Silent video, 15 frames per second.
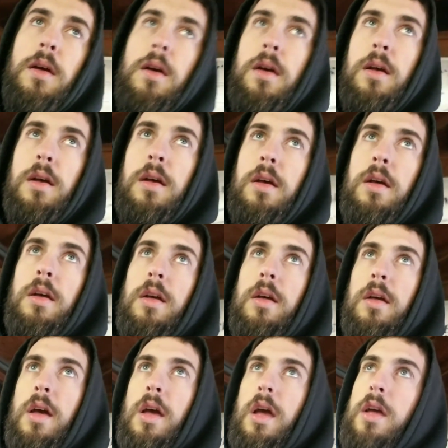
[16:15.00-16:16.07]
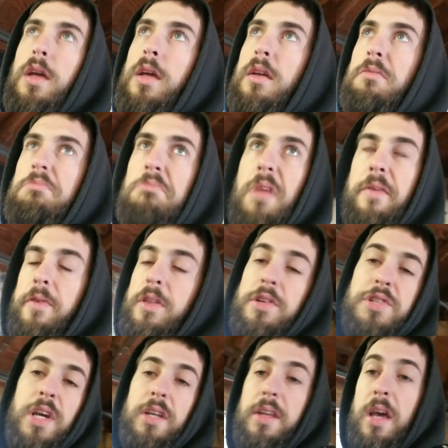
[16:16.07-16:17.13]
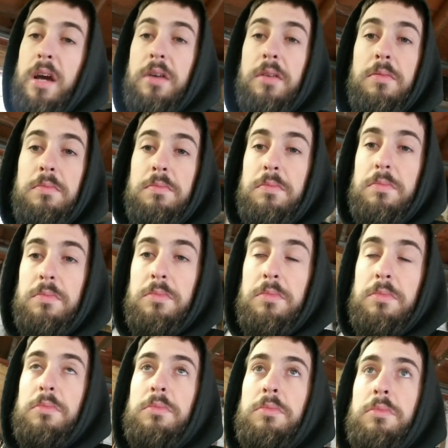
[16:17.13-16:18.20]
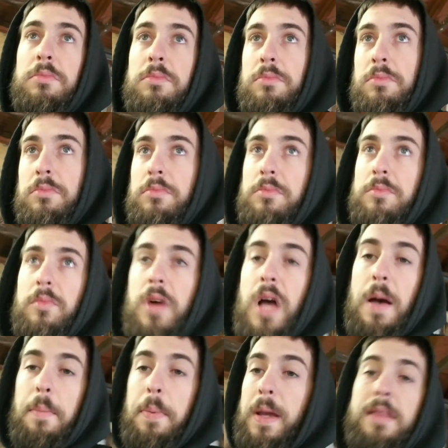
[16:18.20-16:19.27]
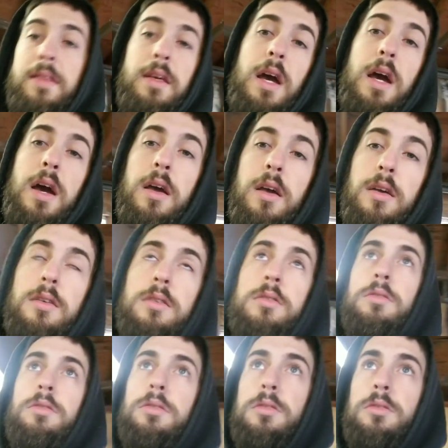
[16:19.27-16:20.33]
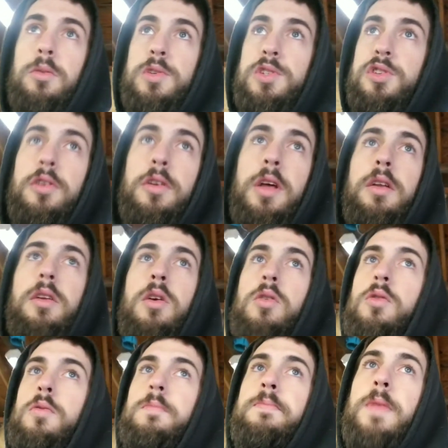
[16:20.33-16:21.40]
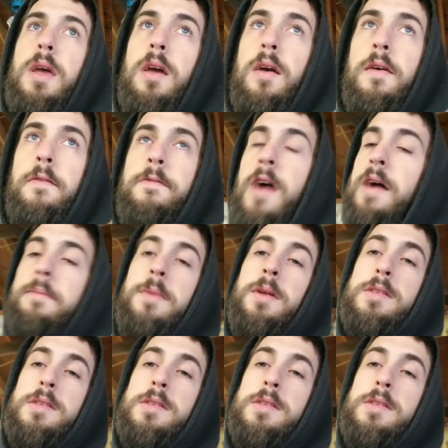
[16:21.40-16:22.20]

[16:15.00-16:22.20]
Everything checked out. I paid the guy. We started heading home. 5 minutes later, the truck overheated.